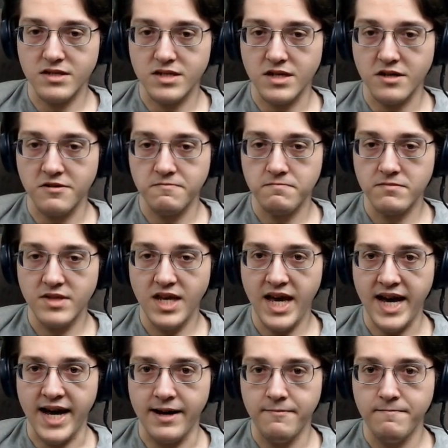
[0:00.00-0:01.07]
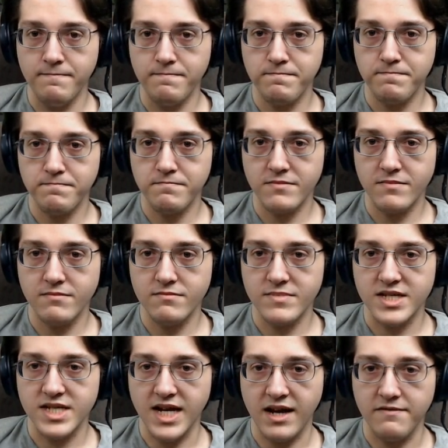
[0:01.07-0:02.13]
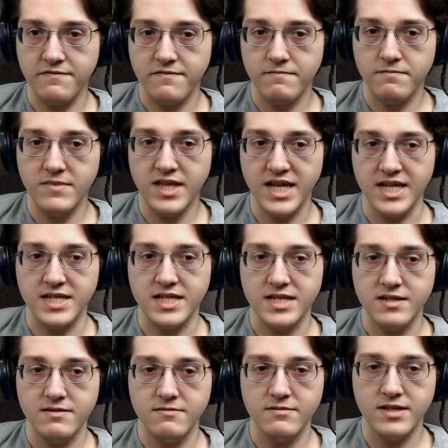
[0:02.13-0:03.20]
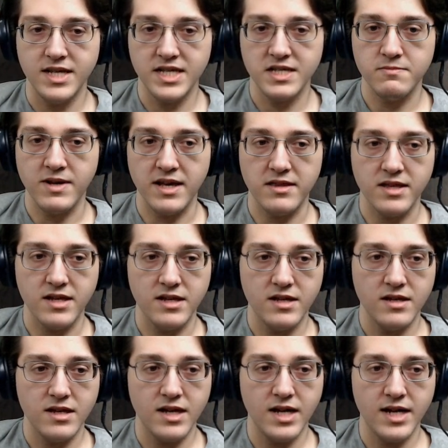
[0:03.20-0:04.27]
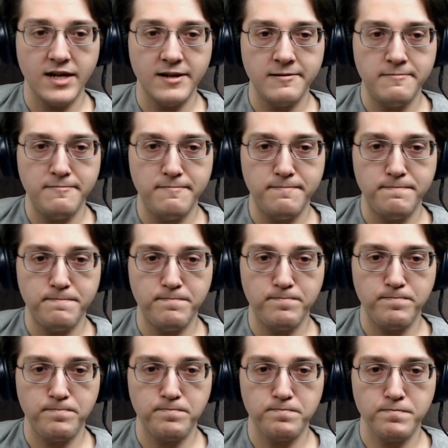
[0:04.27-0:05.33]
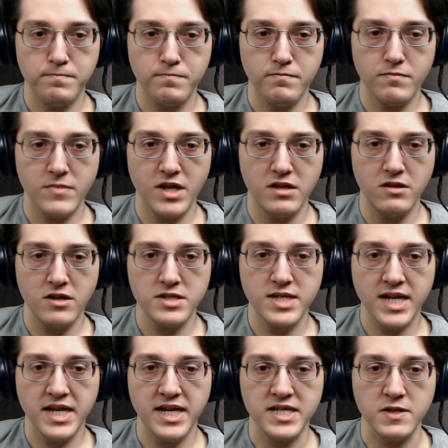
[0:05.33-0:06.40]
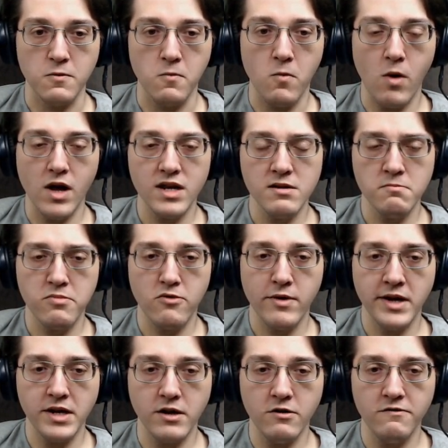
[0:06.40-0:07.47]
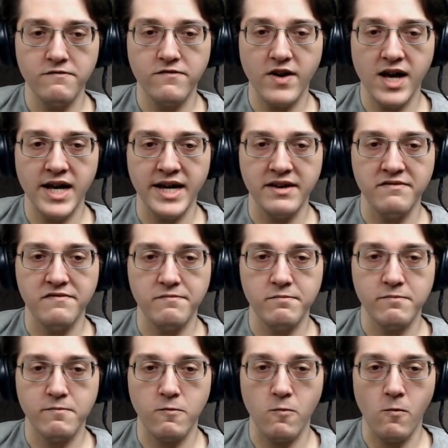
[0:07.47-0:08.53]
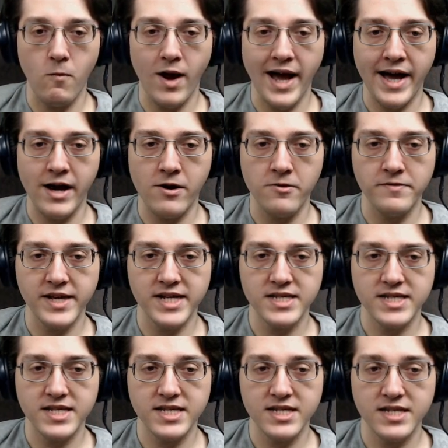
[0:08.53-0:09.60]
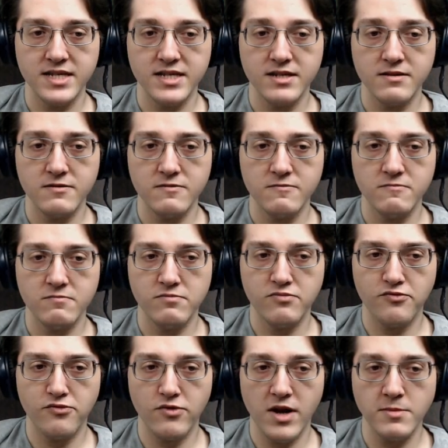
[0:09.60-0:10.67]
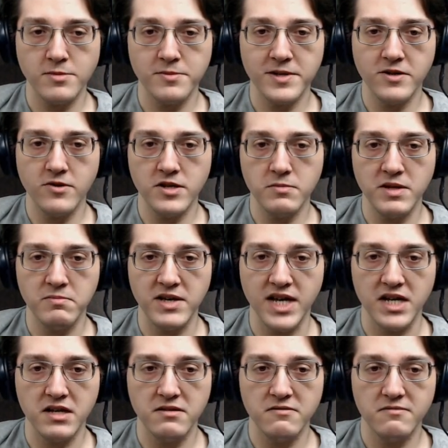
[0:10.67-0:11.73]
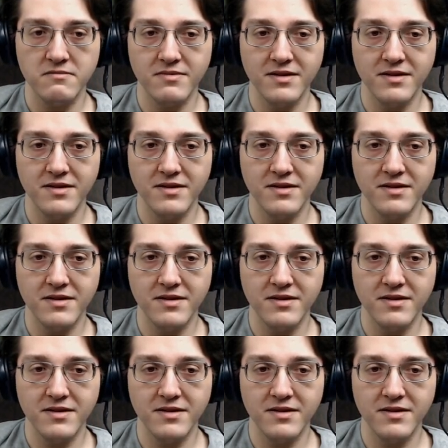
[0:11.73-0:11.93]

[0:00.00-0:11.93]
So, yeah. Stuff. This. This method. Uh, looks like it's one point oh five. Wow, that's probably going to be big.